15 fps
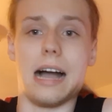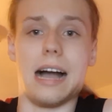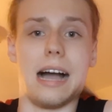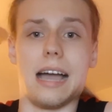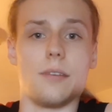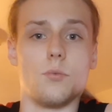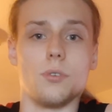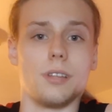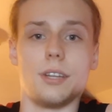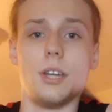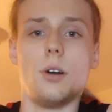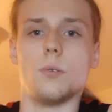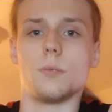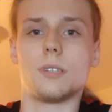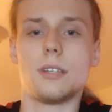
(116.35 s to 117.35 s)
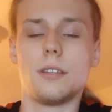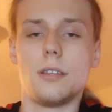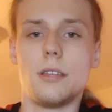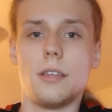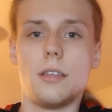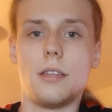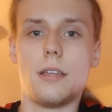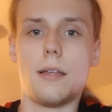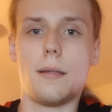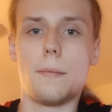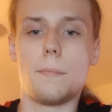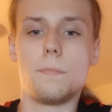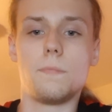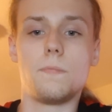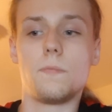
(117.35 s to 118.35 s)
I really don't.
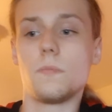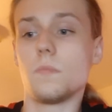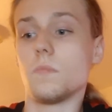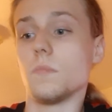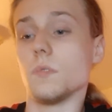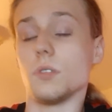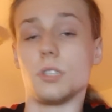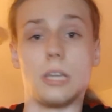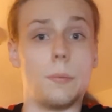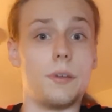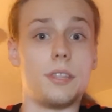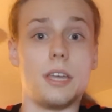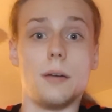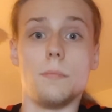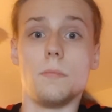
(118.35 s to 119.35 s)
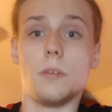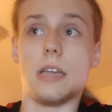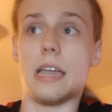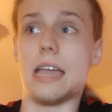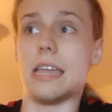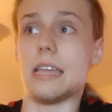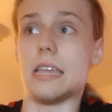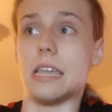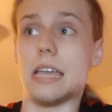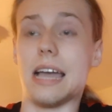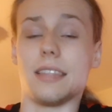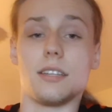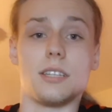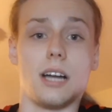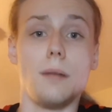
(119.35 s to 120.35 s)
Some of them
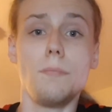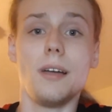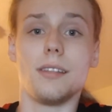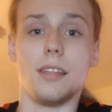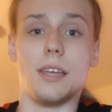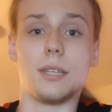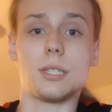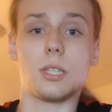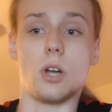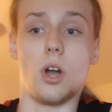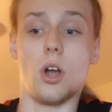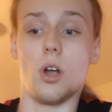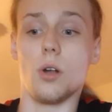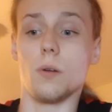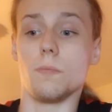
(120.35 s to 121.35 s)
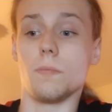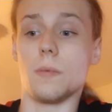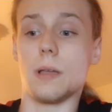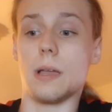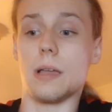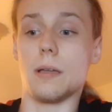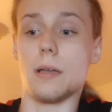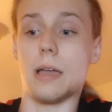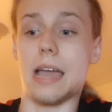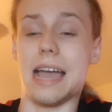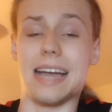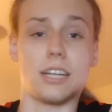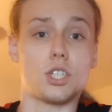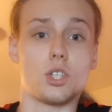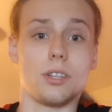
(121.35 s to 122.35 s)
at the top of my list are
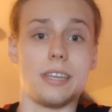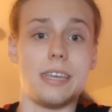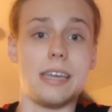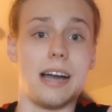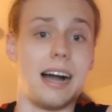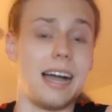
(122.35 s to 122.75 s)
actually,